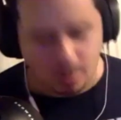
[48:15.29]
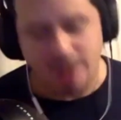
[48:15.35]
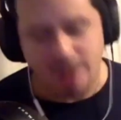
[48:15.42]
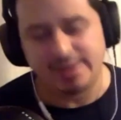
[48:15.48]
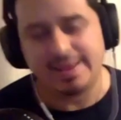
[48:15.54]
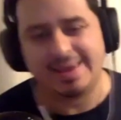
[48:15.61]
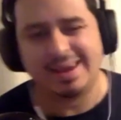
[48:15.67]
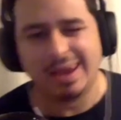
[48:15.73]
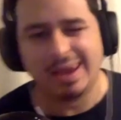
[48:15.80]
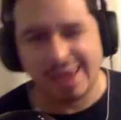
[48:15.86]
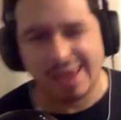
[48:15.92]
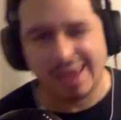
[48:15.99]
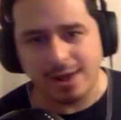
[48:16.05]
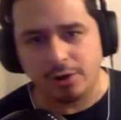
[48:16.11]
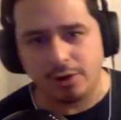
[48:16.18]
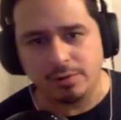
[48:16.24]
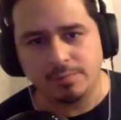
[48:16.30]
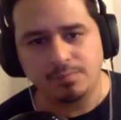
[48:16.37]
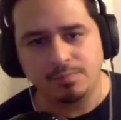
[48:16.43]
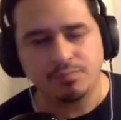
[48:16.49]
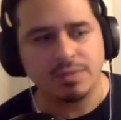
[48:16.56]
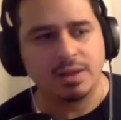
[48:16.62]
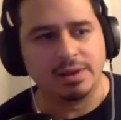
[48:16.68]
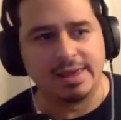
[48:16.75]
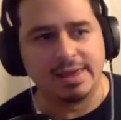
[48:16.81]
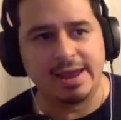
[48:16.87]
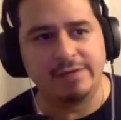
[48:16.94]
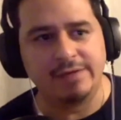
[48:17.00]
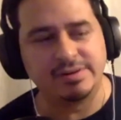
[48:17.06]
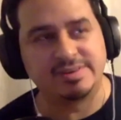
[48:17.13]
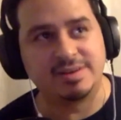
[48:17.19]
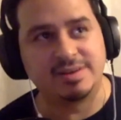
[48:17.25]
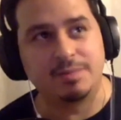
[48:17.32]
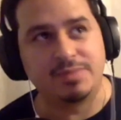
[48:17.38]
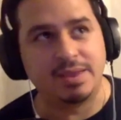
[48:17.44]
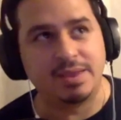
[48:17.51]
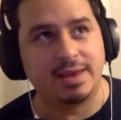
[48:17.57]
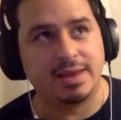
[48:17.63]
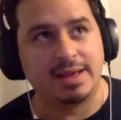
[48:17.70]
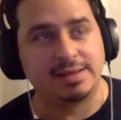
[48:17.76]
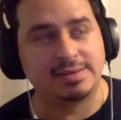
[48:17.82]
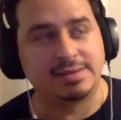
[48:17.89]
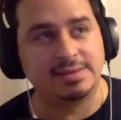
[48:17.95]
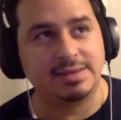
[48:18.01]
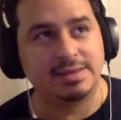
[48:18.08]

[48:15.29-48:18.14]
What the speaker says: I did Lair. Lair is something that